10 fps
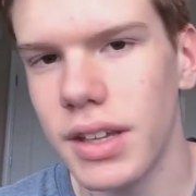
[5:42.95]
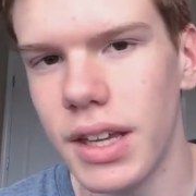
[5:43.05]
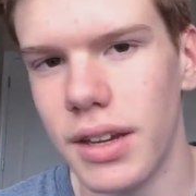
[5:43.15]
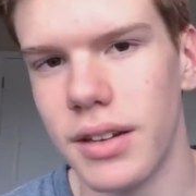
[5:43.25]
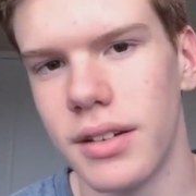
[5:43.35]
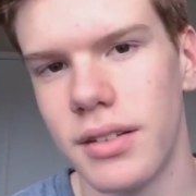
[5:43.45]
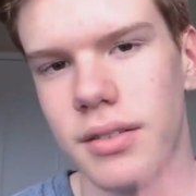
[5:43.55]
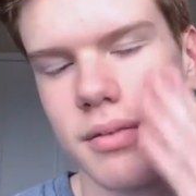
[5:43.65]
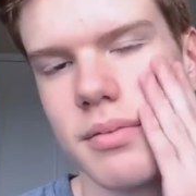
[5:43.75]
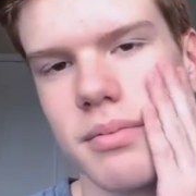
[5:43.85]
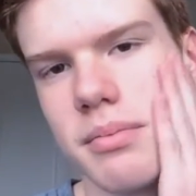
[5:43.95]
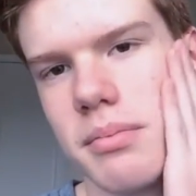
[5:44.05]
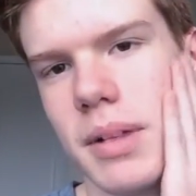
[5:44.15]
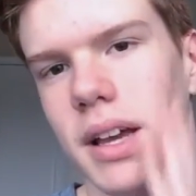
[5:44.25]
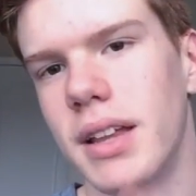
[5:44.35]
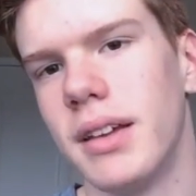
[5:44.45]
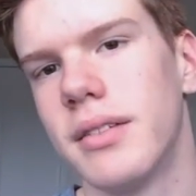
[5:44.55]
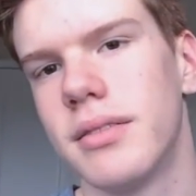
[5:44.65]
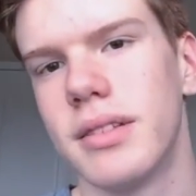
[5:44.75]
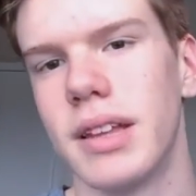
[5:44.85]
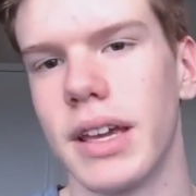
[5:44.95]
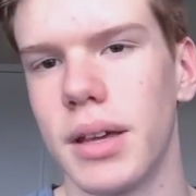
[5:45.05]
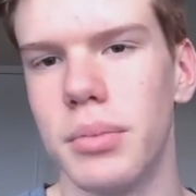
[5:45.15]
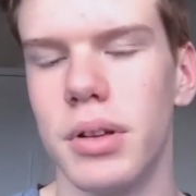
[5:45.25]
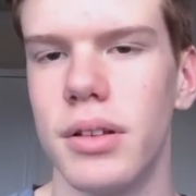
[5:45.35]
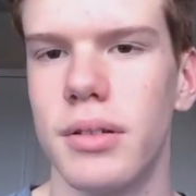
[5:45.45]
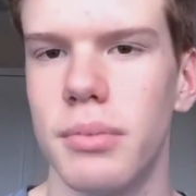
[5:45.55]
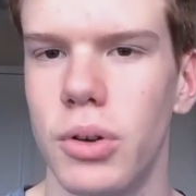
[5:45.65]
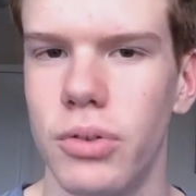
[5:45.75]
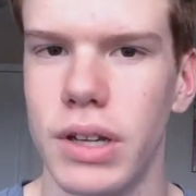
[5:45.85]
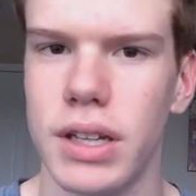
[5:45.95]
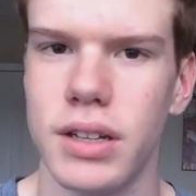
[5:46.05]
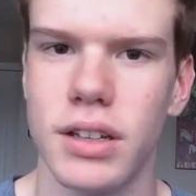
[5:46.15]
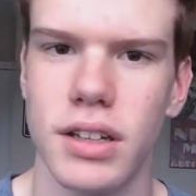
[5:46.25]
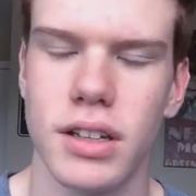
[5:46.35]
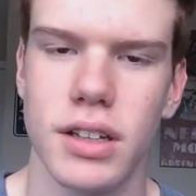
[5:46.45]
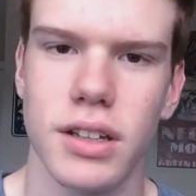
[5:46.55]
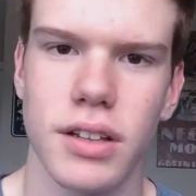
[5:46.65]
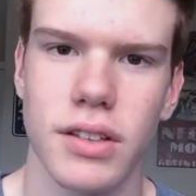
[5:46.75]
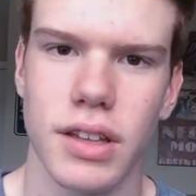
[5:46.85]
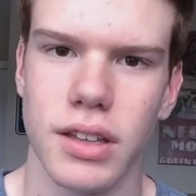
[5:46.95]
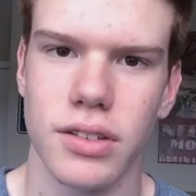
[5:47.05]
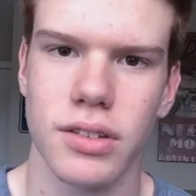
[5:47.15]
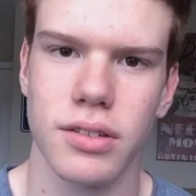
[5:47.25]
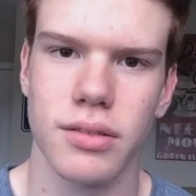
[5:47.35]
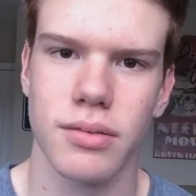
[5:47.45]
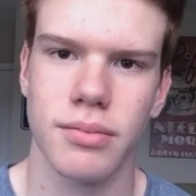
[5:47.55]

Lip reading: in my likable movie things.